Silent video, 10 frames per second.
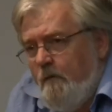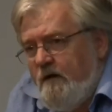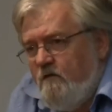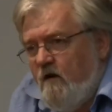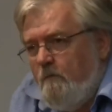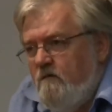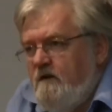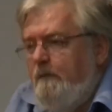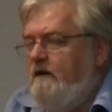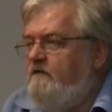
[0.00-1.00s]
coming from?
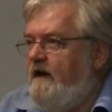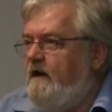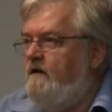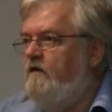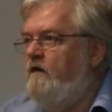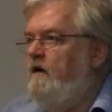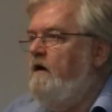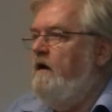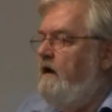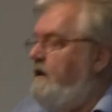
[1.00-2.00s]
Let me set it
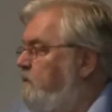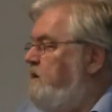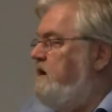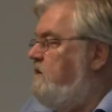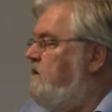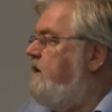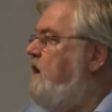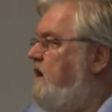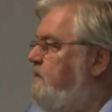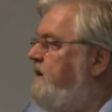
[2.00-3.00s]
in the political
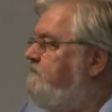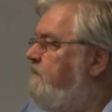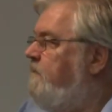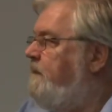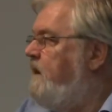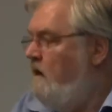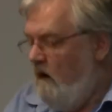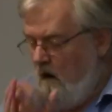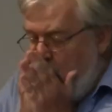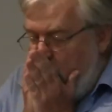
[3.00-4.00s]
economy.
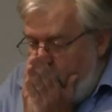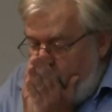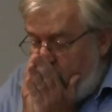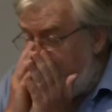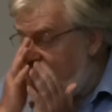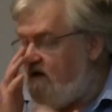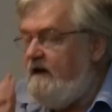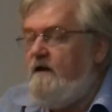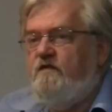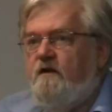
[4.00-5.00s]
In the
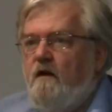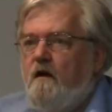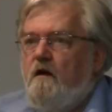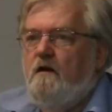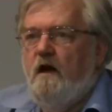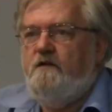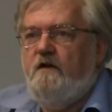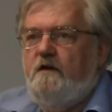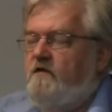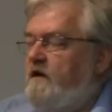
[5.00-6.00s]
late
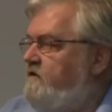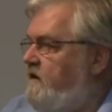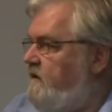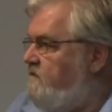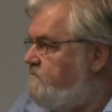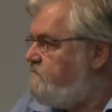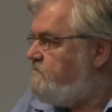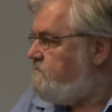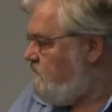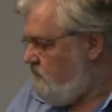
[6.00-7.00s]
1960s,
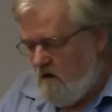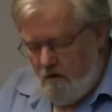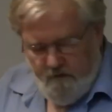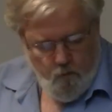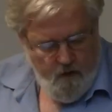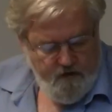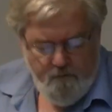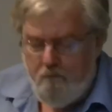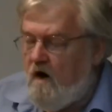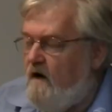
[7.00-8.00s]
the rate
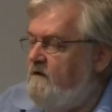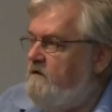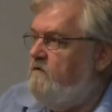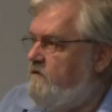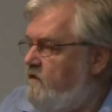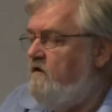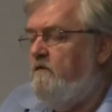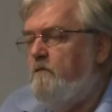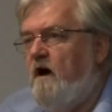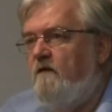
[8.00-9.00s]
of profit, the return
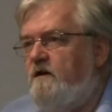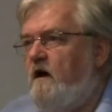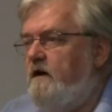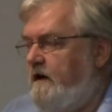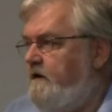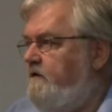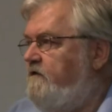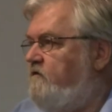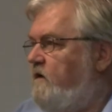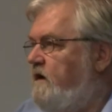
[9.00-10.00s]
of profit on
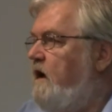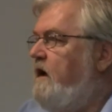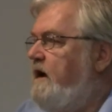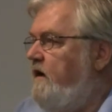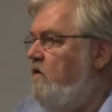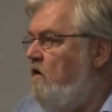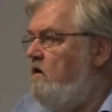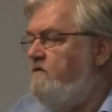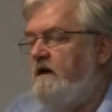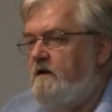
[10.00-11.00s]
industry in
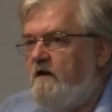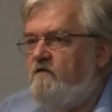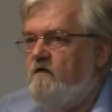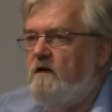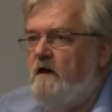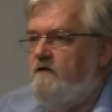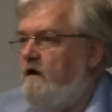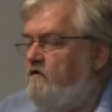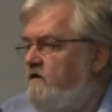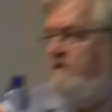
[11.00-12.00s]
all of the industrialized
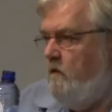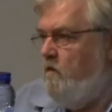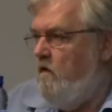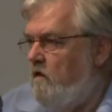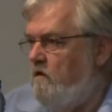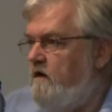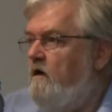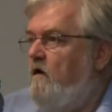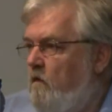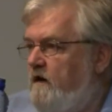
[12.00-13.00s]
countries in the world
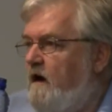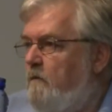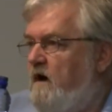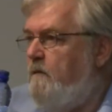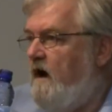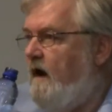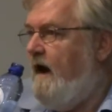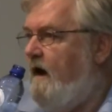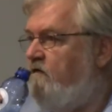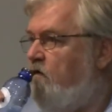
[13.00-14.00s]
went down by about
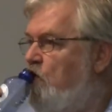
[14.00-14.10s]
half